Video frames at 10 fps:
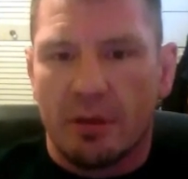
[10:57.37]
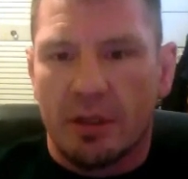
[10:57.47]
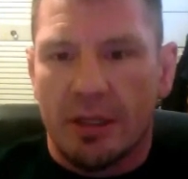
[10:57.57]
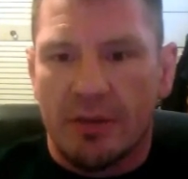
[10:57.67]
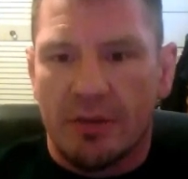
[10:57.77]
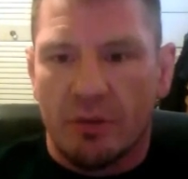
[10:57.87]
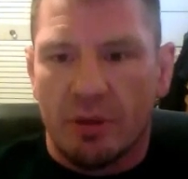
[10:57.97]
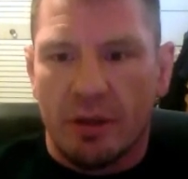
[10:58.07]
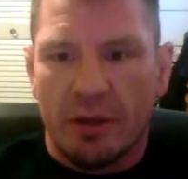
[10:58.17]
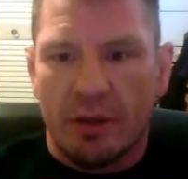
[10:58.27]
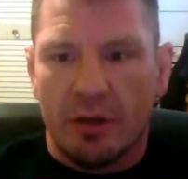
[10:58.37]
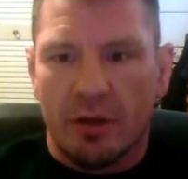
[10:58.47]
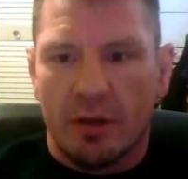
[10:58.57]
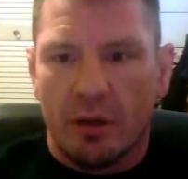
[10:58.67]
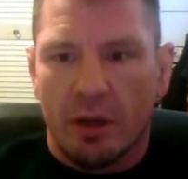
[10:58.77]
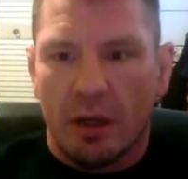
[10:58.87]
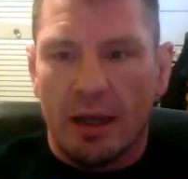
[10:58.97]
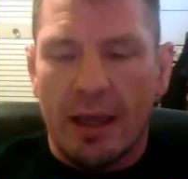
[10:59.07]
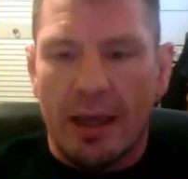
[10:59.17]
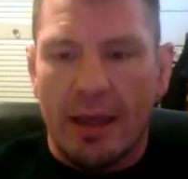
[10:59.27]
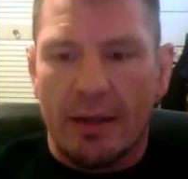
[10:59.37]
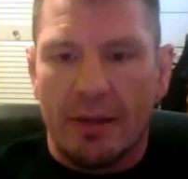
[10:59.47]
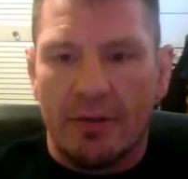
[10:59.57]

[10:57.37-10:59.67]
He's going in here hot-headed,